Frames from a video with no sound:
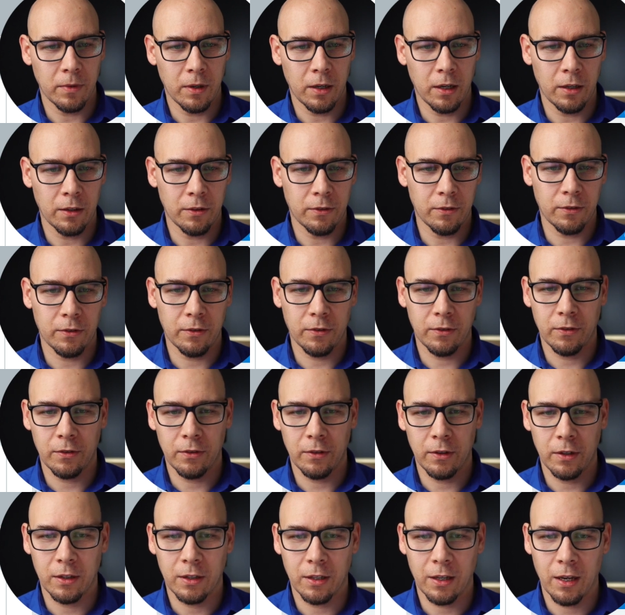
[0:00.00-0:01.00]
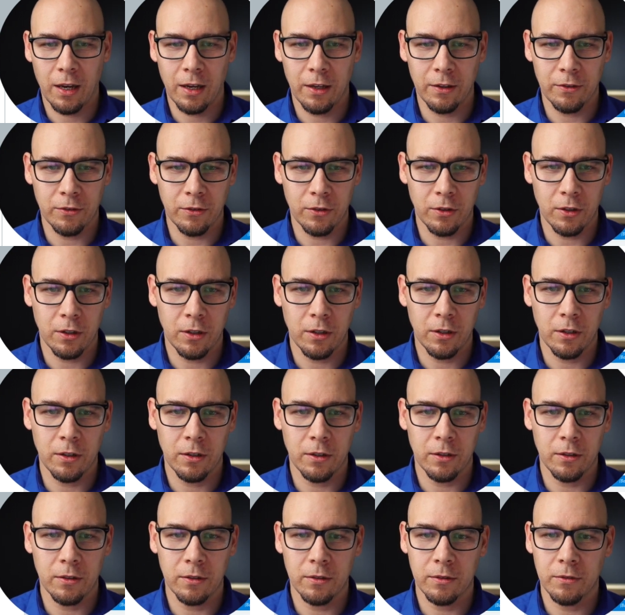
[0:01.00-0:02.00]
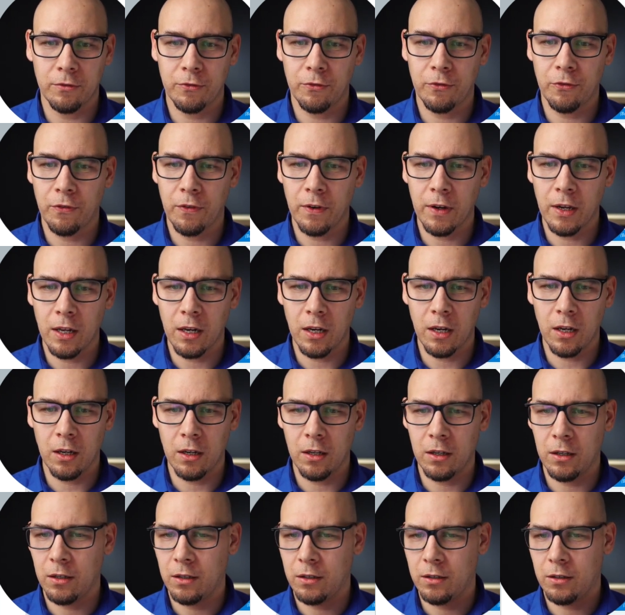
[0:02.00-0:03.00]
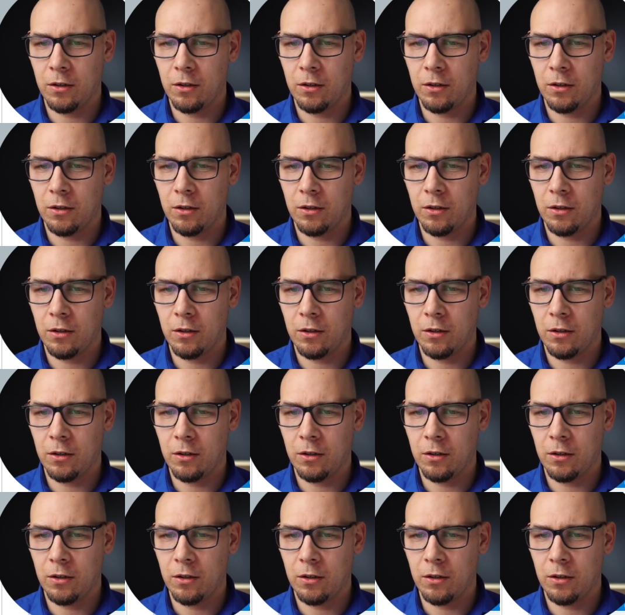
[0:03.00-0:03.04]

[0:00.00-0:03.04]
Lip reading: It has a fill